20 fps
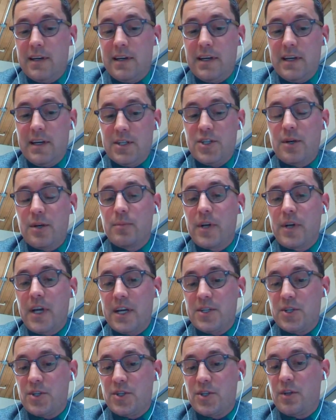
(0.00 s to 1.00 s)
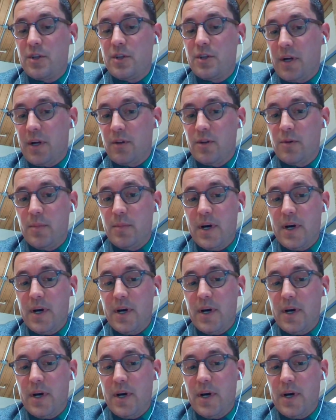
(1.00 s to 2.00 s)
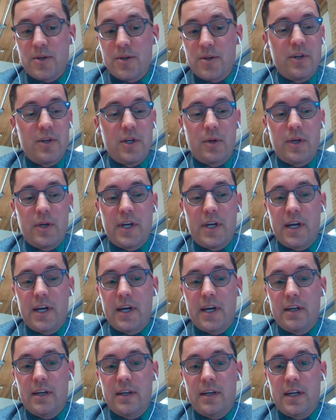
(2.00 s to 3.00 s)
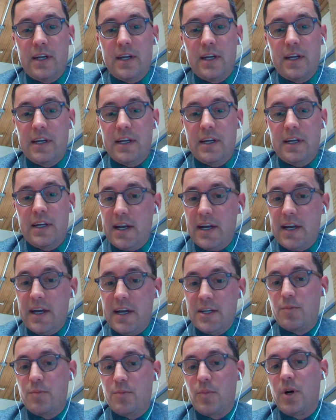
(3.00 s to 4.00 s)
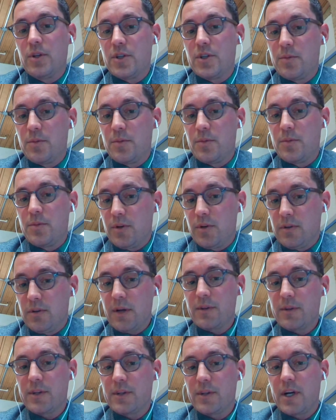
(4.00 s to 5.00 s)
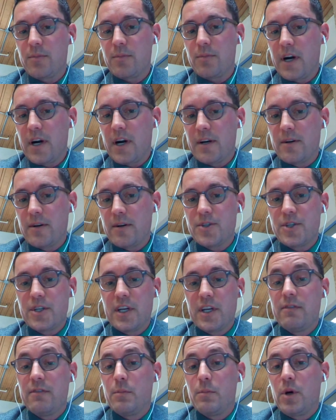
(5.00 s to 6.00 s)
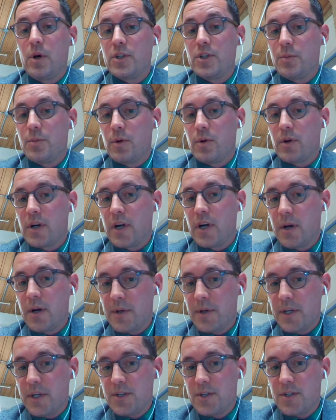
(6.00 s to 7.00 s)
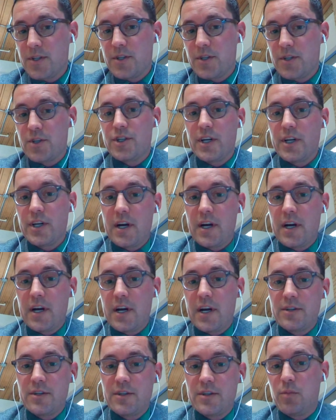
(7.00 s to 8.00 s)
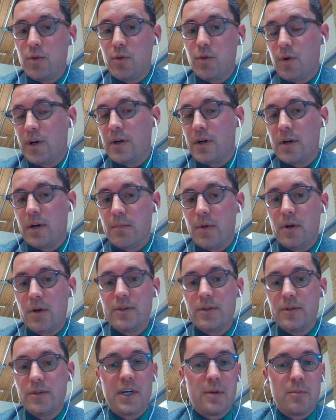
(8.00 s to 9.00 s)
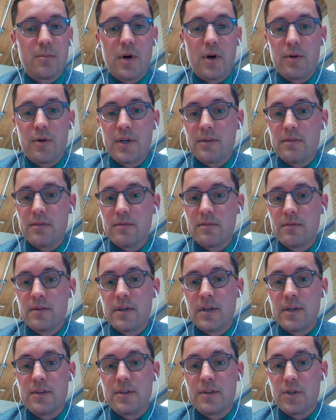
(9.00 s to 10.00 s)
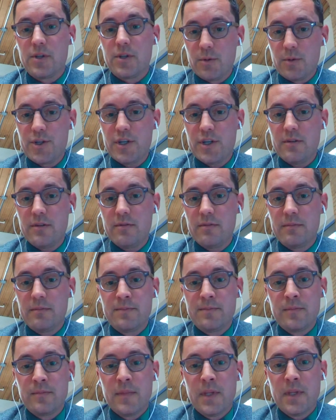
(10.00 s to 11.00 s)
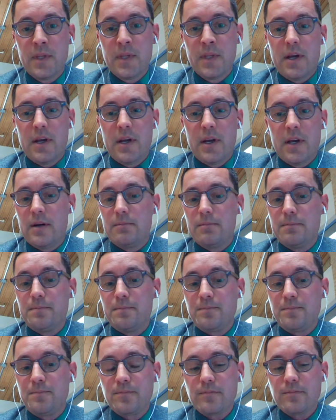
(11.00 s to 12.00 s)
in some cases, the bigger the better. So if you can engage multiple healthcare providers, even multiple companies to deploy a multi-component solution, and